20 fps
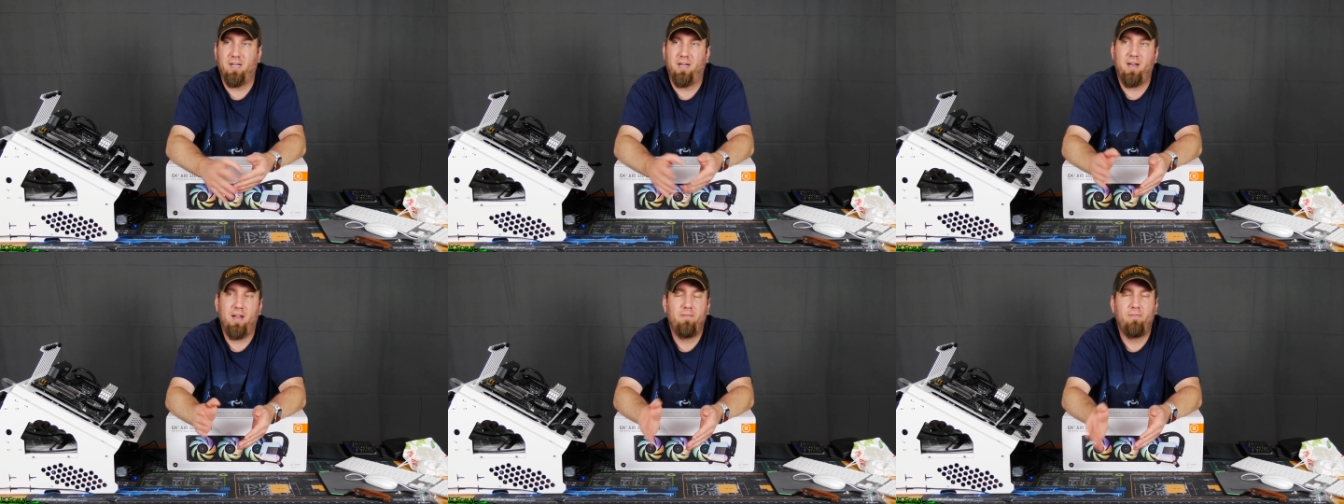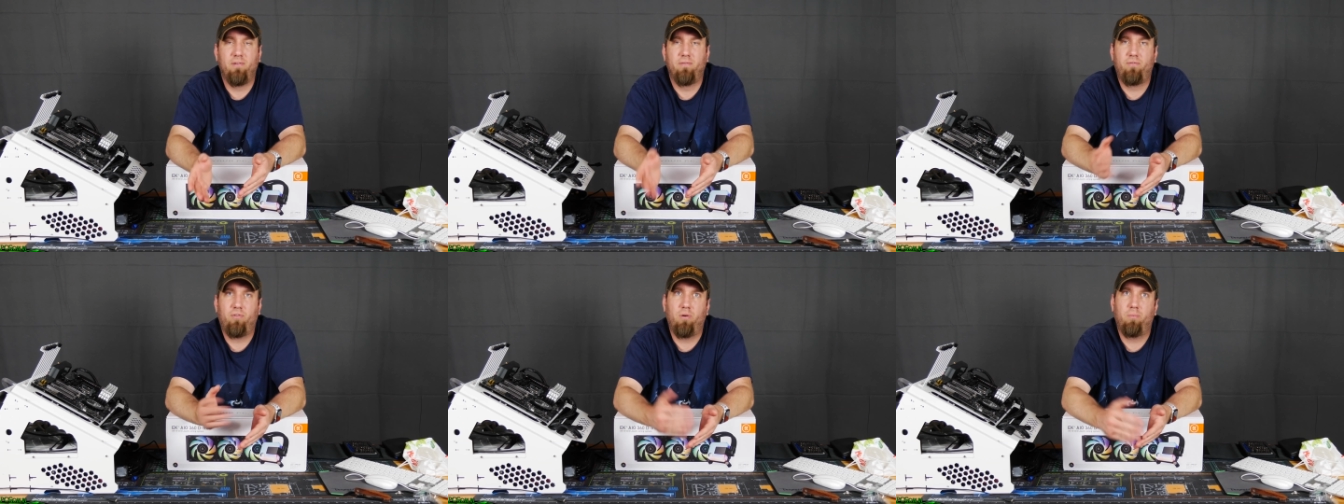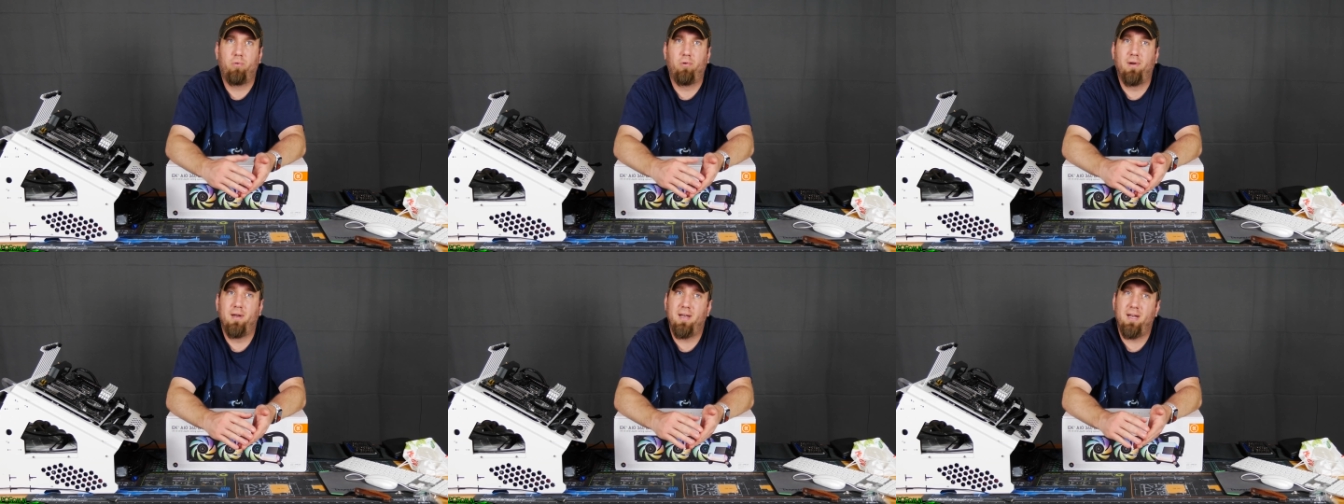and even
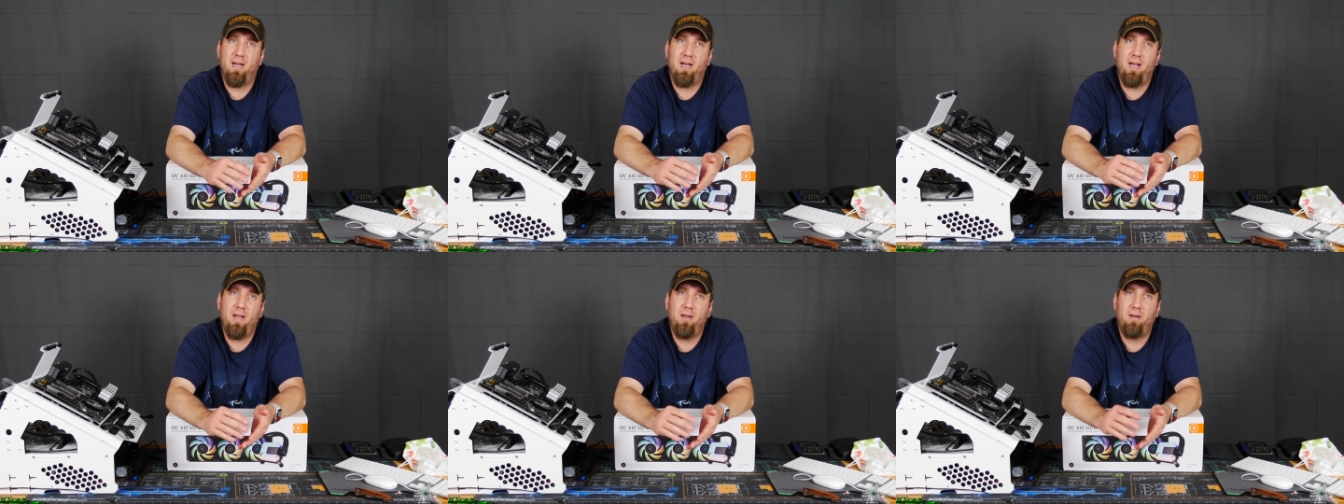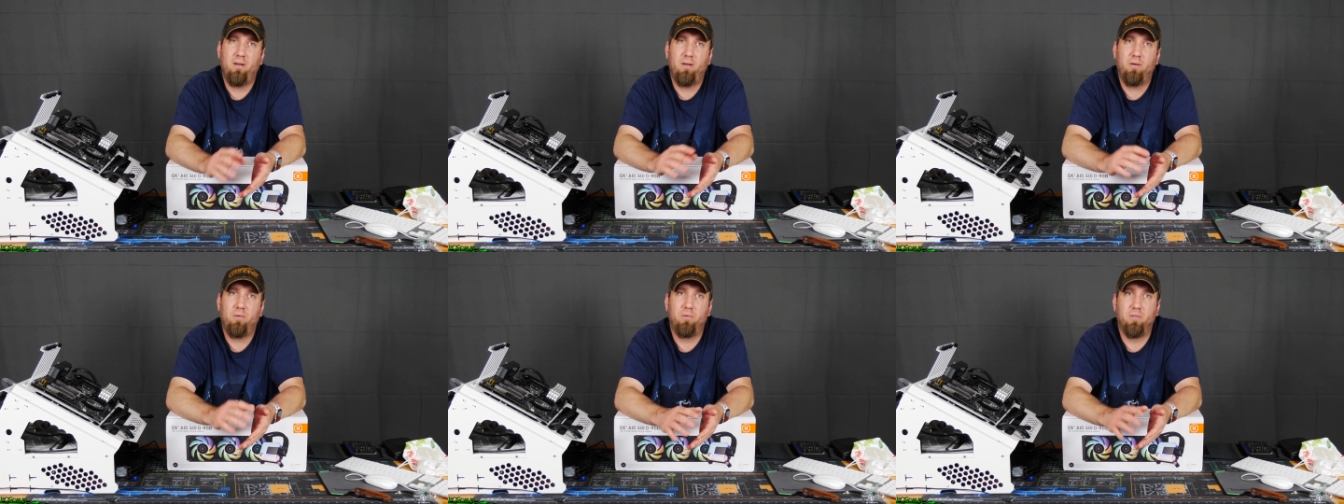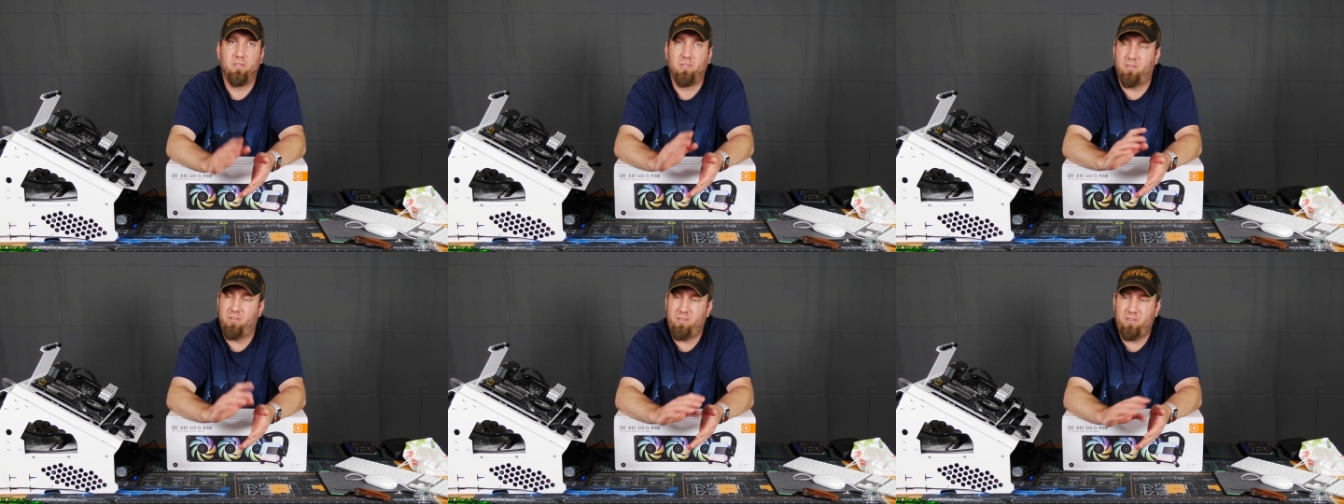4.9
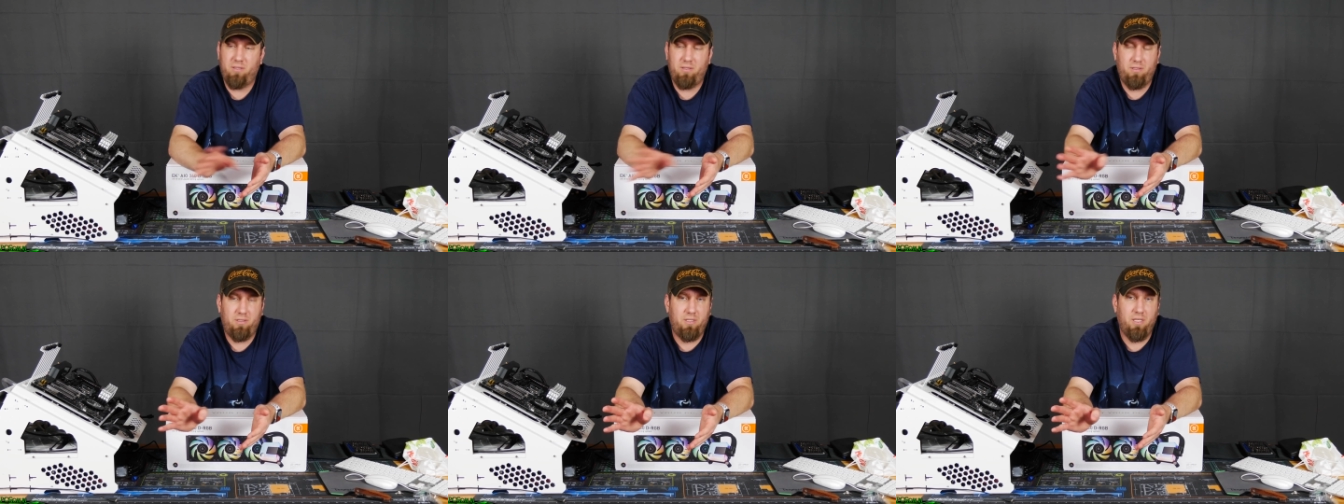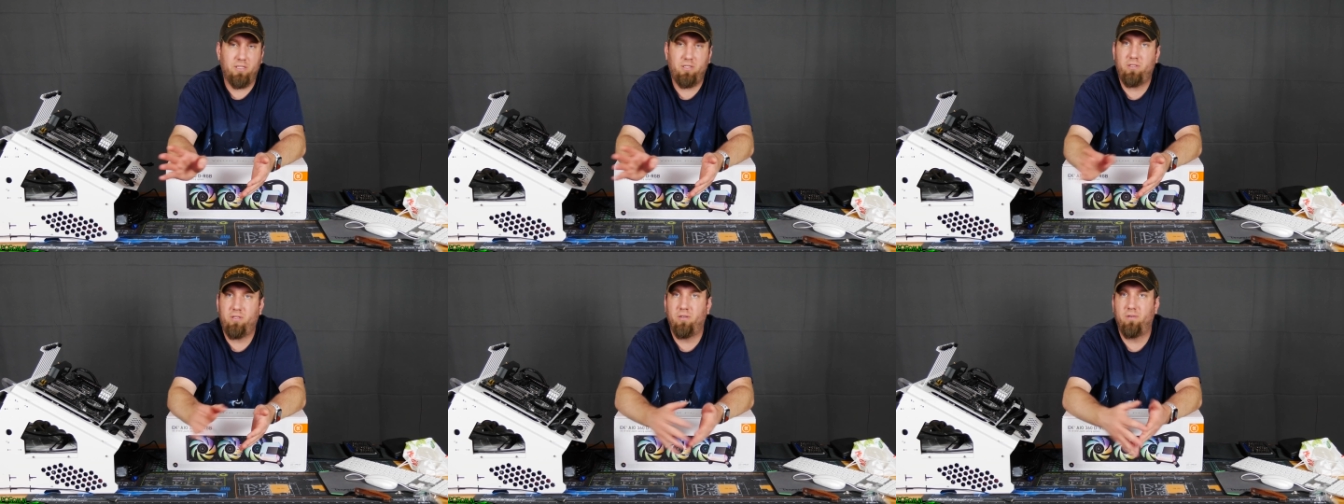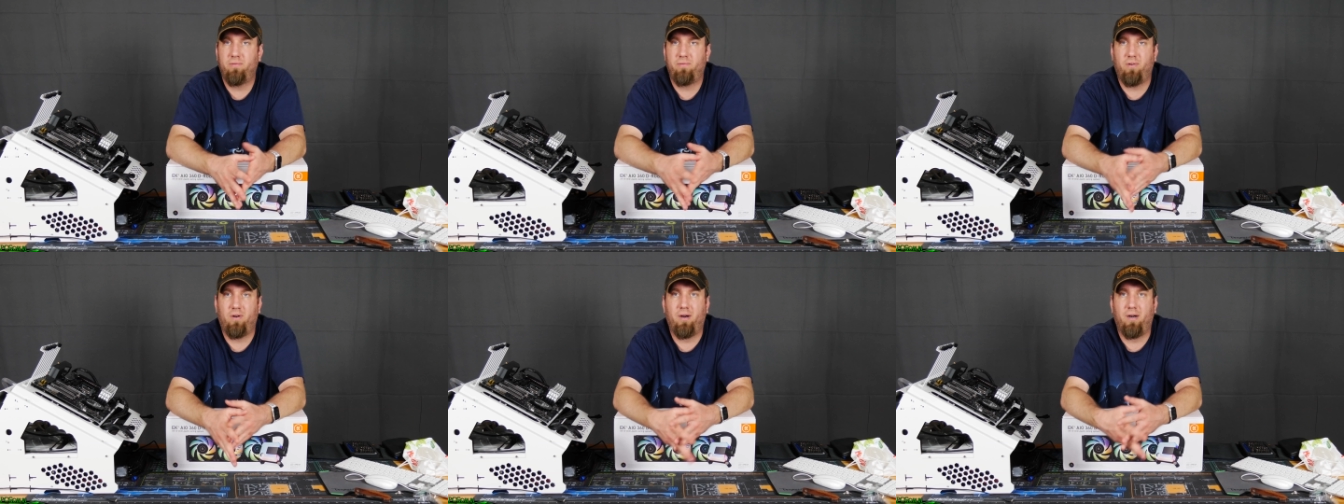was just
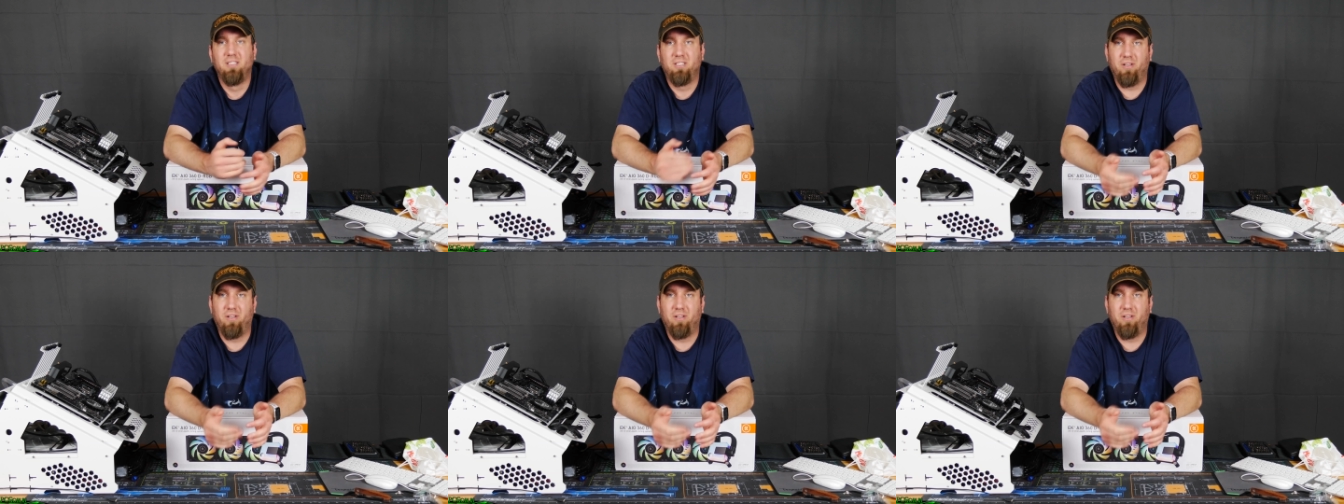too far.